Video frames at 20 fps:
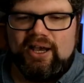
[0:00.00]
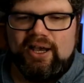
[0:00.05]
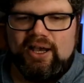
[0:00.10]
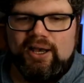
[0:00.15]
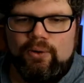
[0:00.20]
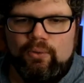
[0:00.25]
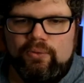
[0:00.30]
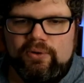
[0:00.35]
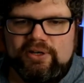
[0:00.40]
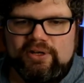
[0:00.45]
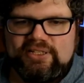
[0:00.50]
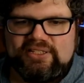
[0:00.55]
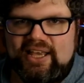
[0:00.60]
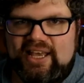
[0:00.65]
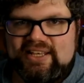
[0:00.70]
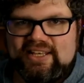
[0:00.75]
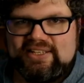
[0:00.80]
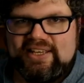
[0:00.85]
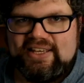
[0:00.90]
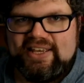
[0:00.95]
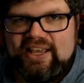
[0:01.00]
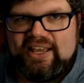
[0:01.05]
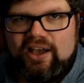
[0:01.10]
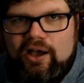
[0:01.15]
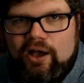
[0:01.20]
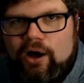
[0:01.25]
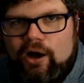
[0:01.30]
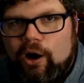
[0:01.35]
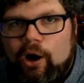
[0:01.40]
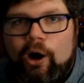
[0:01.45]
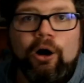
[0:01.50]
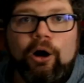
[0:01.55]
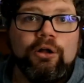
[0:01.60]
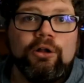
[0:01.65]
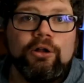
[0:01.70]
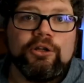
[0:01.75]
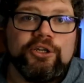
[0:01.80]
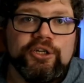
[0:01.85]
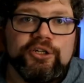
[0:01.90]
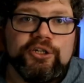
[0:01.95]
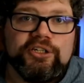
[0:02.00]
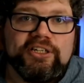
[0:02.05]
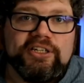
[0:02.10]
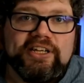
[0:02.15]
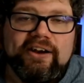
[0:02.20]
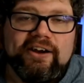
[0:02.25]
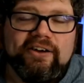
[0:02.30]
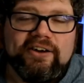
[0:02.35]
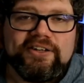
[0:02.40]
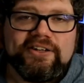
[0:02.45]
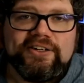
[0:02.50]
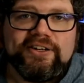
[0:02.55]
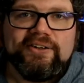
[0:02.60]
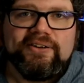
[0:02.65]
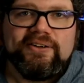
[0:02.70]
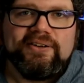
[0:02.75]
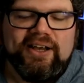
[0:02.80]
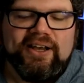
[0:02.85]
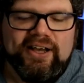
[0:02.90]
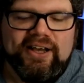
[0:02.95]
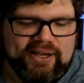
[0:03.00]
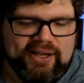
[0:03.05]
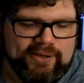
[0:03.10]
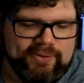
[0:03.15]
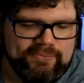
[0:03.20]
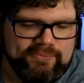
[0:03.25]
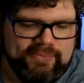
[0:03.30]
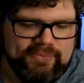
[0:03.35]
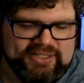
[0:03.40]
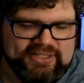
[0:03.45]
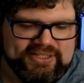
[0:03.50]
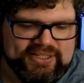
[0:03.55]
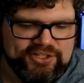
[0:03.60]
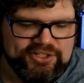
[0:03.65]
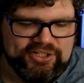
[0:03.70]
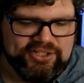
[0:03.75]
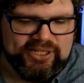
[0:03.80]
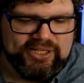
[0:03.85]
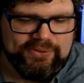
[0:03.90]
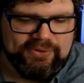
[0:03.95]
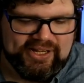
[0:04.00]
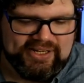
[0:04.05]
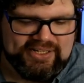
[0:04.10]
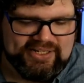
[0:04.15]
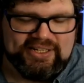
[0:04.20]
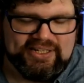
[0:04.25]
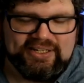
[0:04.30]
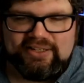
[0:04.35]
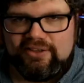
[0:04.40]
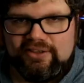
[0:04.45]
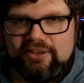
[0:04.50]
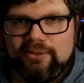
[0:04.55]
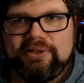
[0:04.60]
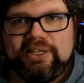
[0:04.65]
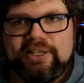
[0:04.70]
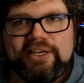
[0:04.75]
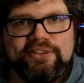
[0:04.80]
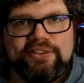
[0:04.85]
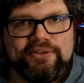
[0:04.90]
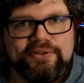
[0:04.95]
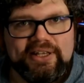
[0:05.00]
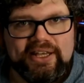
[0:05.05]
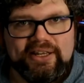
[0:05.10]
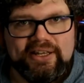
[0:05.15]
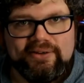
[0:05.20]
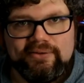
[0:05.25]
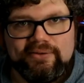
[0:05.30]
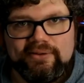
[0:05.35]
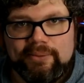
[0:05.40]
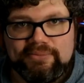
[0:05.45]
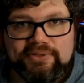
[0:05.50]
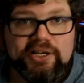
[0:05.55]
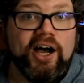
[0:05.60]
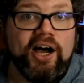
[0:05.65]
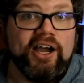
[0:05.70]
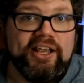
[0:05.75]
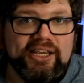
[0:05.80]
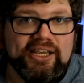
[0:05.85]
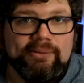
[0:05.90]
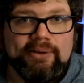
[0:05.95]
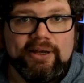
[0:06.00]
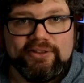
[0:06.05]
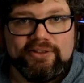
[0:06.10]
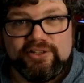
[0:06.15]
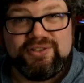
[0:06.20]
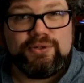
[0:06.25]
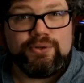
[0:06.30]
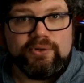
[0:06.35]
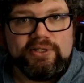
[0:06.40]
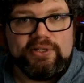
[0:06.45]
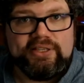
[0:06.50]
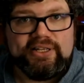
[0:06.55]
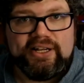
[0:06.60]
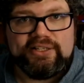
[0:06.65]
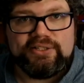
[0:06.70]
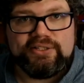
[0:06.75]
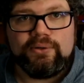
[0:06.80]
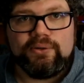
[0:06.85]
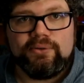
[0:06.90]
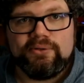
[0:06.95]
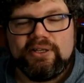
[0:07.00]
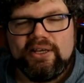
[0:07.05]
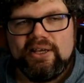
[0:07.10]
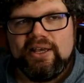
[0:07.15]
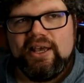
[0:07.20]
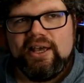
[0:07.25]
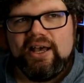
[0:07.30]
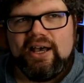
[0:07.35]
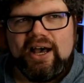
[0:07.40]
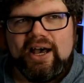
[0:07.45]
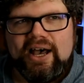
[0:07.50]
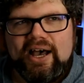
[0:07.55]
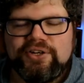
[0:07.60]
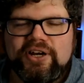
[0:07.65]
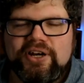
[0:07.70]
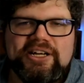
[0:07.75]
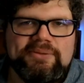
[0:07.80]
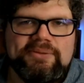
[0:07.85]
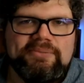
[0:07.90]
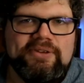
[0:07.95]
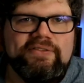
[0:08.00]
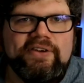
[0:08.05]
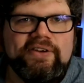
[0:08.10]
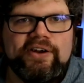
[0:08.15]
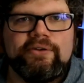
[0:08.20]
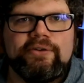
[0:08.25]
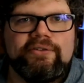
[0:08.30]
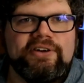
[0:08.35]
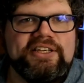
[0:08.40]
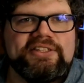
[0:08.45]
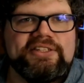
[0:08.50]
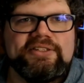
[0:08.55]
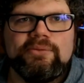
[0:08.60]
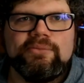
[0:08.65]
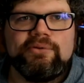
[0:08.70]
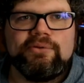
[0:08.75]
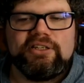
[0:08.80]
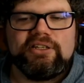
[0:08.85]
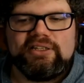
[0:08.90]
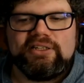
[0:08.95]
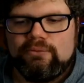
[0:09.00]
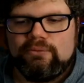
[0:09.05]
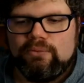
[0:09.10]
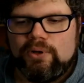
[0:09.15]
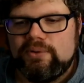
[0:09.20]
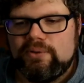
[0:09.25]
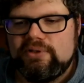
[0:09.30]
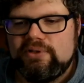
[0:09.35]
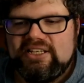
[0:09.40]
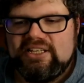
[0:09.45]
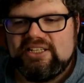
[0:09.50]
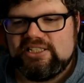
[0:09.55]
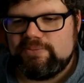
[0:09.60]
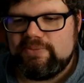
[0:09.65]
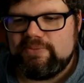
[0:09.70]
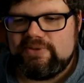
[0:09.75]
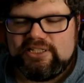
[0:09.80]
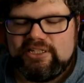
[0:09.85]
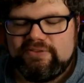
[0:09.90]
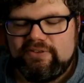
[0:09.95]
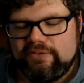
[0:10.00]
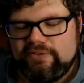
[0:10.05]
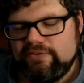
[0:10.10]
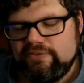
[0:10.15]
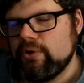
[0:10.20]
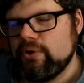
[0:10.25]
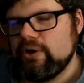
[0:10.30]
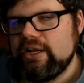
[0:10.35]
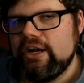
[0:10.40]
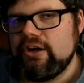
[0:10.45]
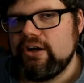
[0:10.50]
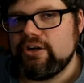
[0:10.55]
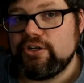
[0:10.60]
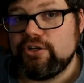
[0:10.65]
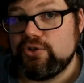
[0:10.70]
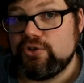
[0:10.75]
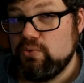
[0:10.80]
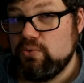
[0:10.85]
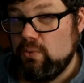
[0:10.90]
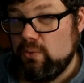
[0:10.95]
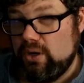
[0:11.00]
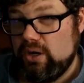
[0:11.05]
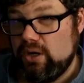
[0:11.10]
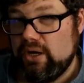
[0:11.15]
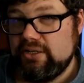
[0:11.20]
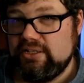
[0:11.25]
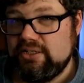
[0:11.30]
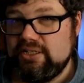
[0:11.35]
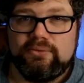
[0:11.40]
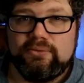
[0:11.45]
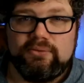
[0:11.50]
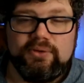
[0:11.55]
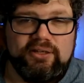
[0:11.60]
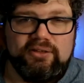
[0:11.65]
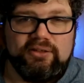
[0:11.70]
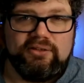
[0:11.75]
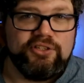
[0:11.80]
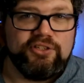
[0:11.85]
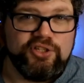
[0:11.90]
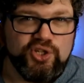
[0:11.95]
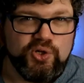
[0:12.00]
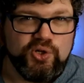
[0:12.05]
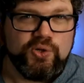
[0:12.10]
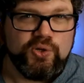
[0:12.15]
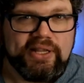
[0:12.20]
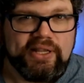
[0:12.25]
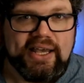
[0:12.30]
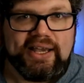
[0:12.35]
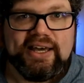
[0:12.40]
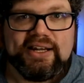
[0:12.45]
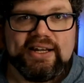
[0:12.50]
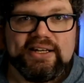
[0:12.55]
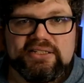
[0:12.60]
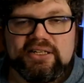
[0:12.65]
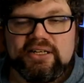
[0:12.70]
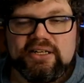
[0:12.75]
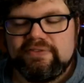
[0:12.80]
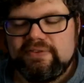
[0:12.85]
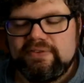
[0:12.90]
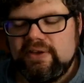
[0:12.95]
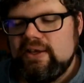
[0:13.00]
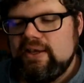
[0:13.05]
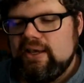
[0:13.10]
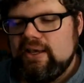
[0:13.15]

Uh, once as a all good character. Um, essentially, when I did the playthrough that I'm talking about, the story that I told, I tried to be very reasonable in like what would these specific four characters want and, and do and that kind of stuff.